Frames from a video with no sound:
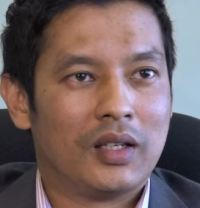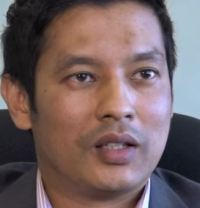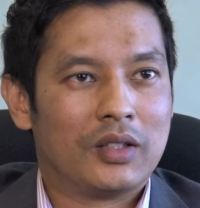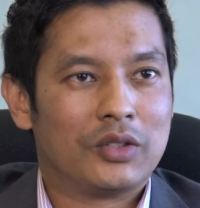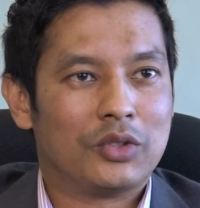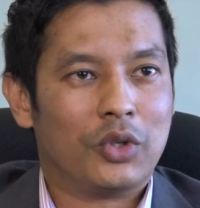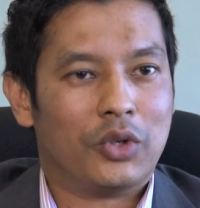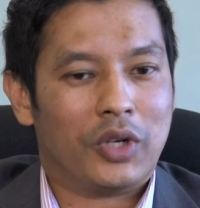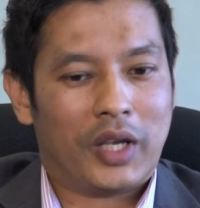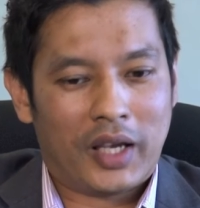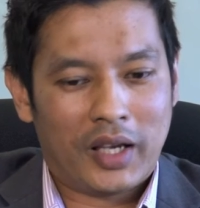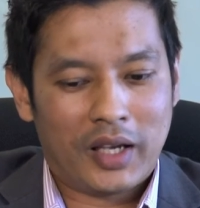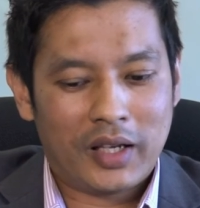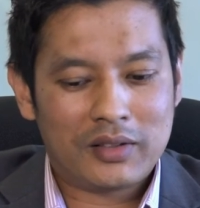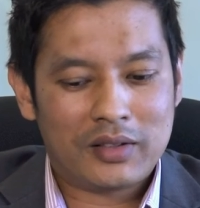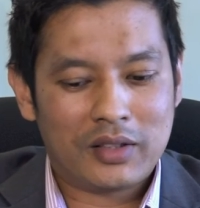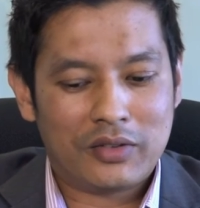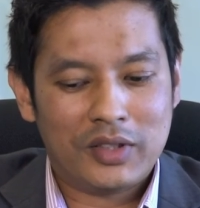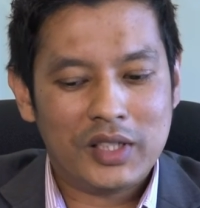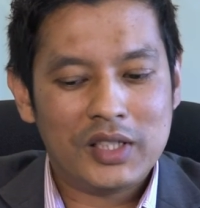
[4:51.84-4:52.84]
So
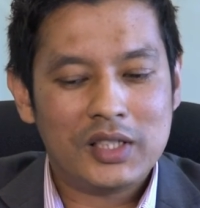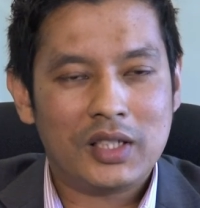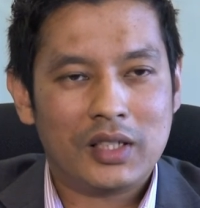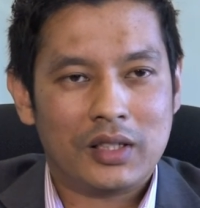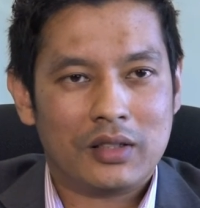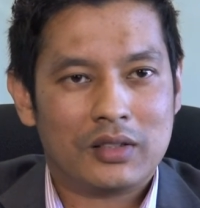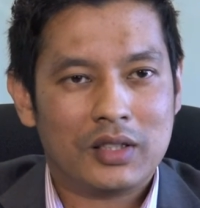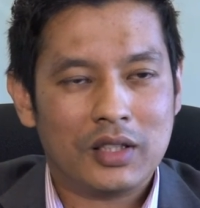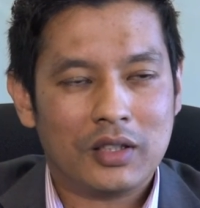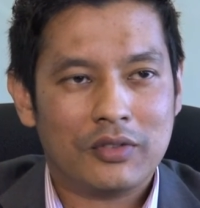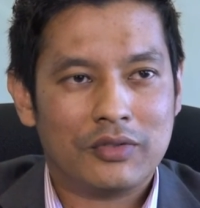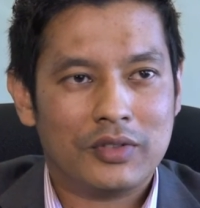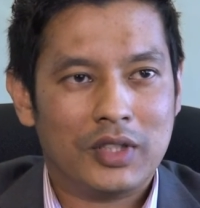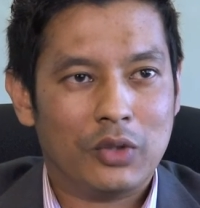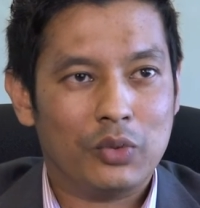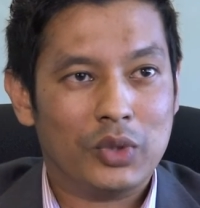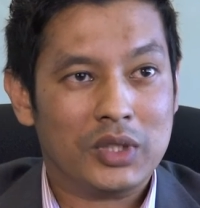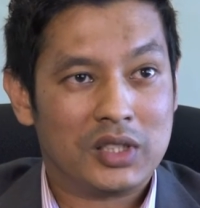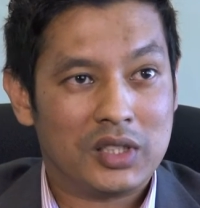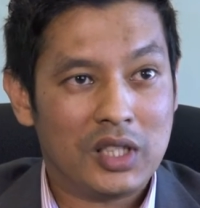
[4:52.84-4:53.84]
as a region itself,
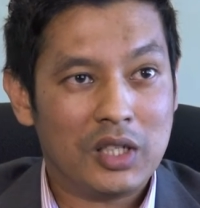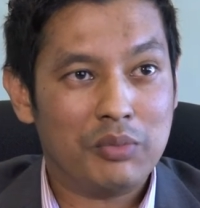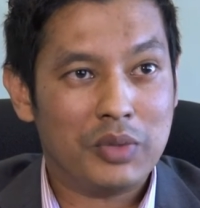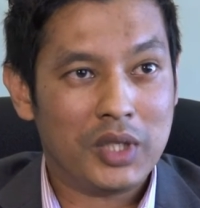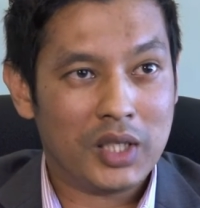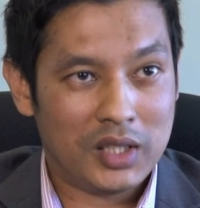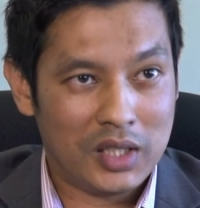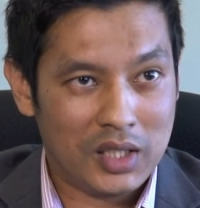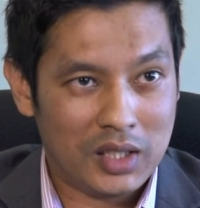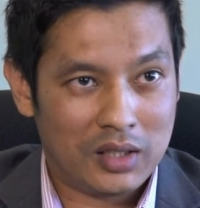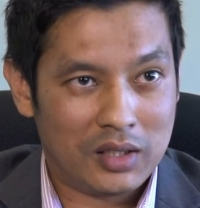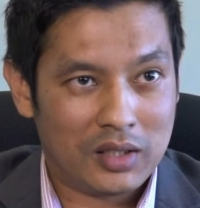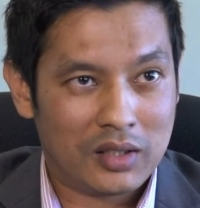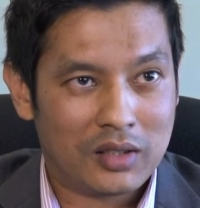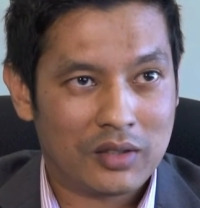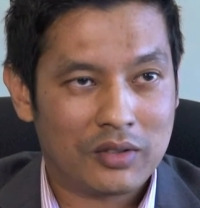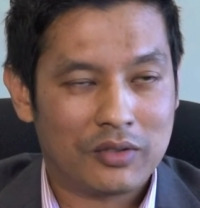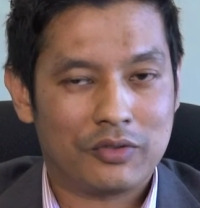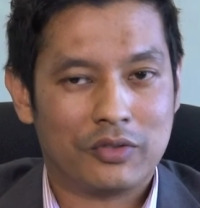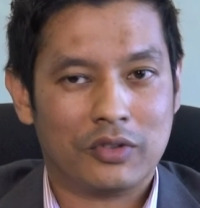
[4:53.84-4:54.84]
there will still be a need
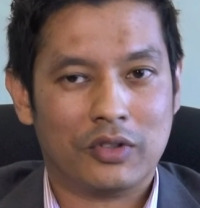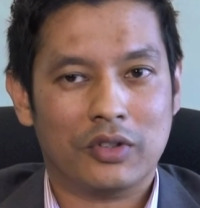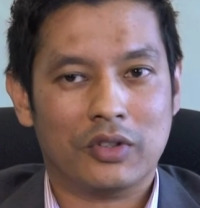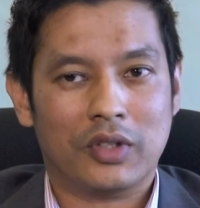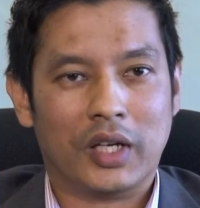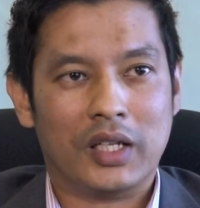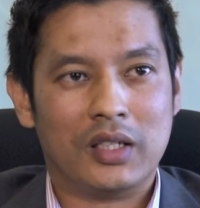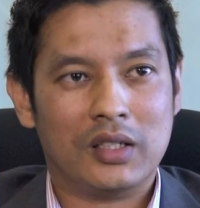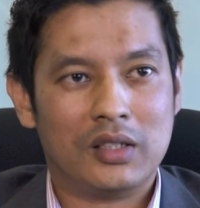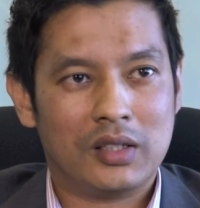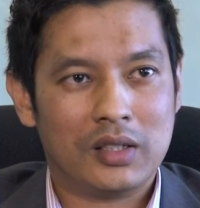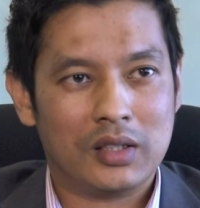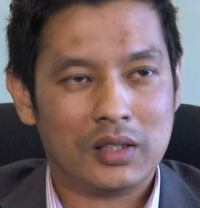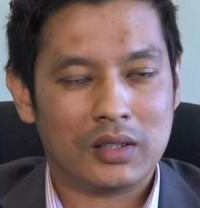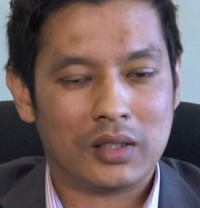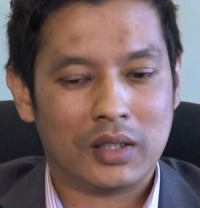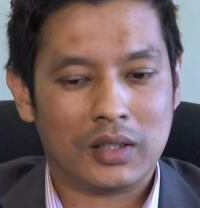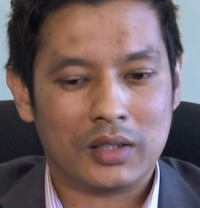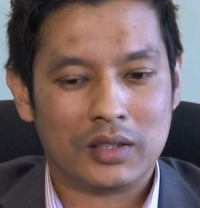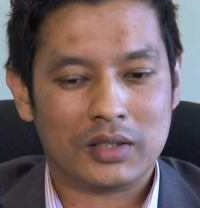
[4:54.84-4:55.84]
for
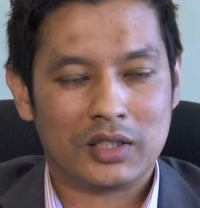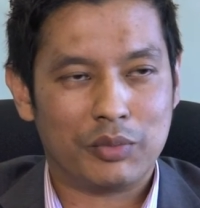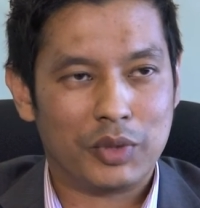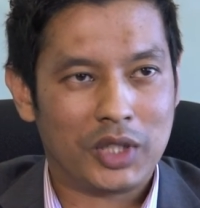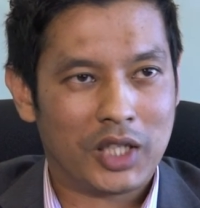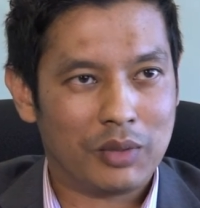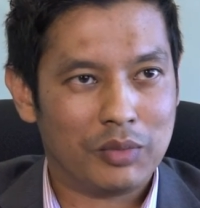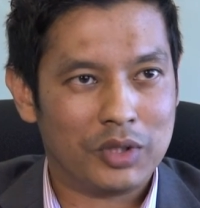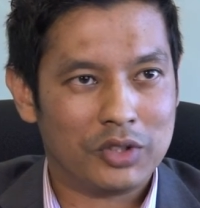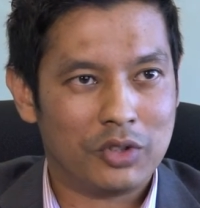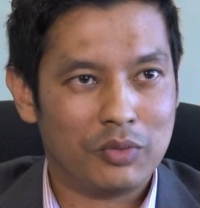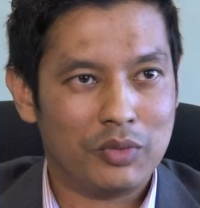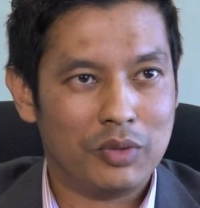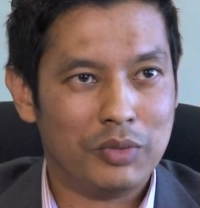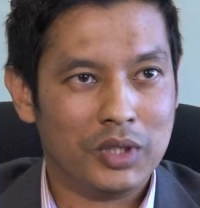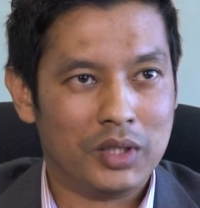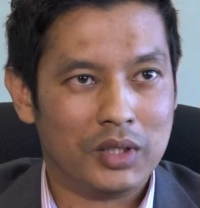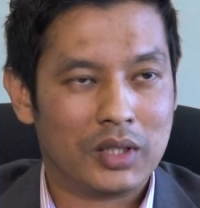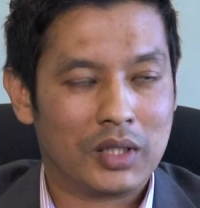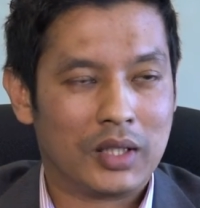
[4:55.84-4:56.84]
additional submarine cables to be
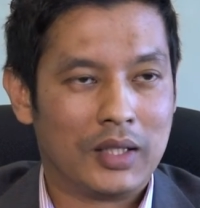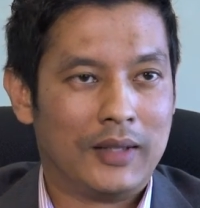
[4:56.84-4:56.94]
built.